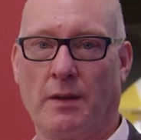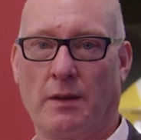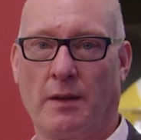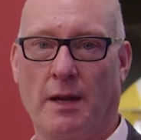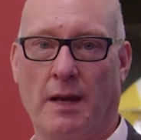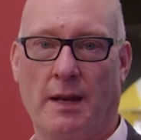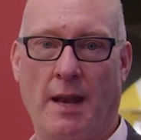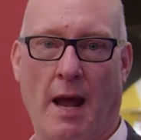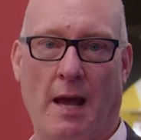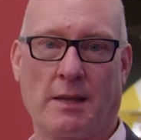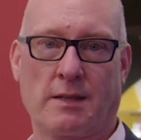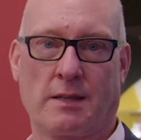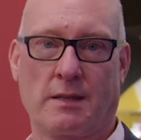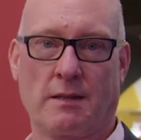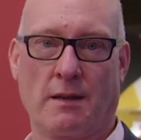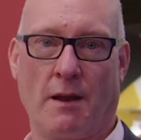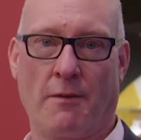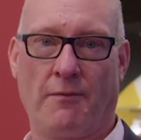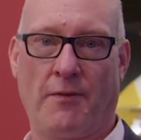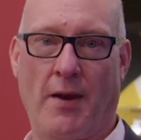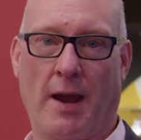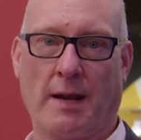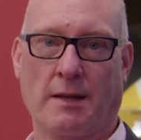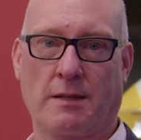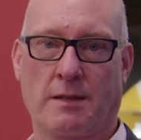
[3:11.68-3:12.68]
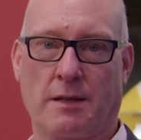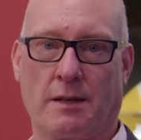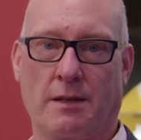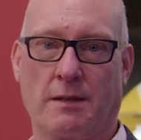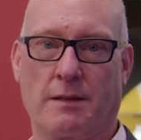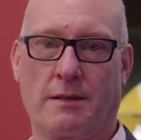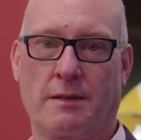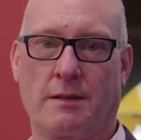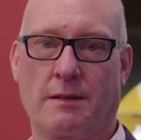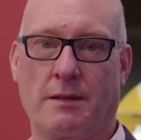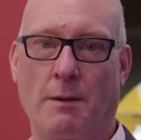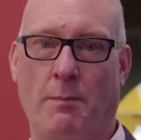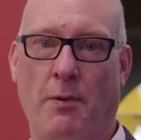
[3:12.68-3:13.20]
it hasn't affected
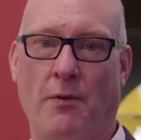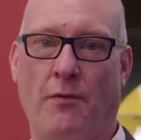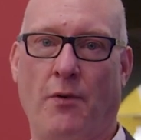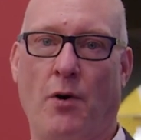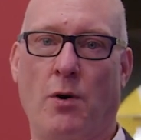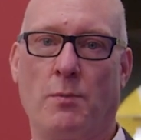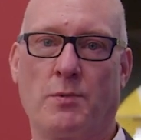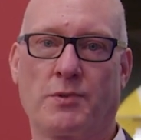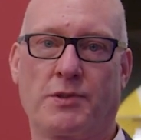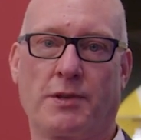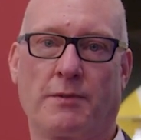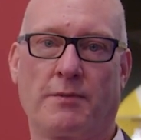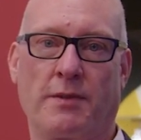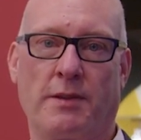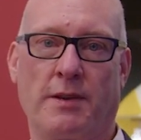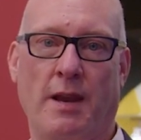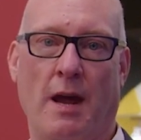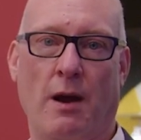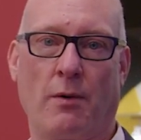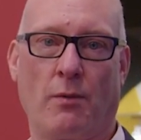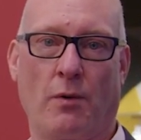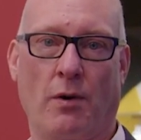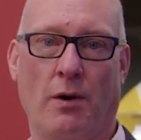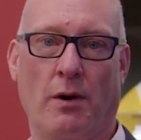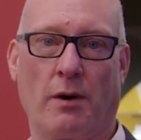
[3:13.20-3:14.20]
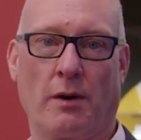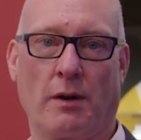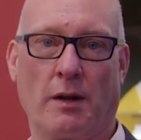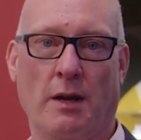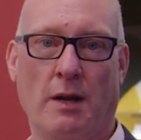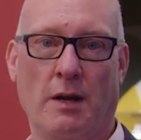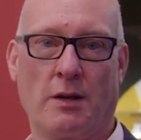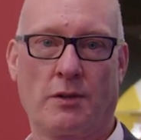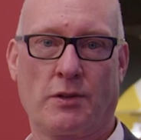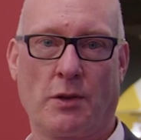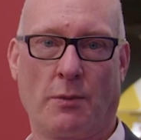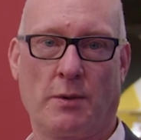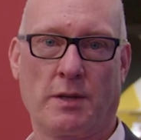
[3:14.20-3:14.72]
the performance of the network,
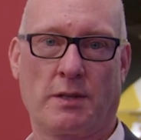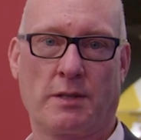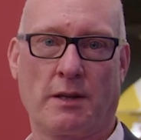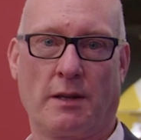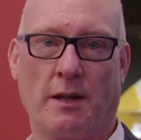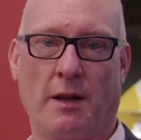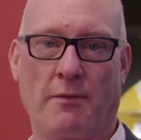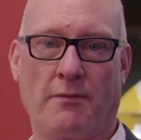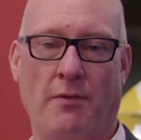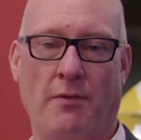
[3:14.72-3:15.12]
so we still have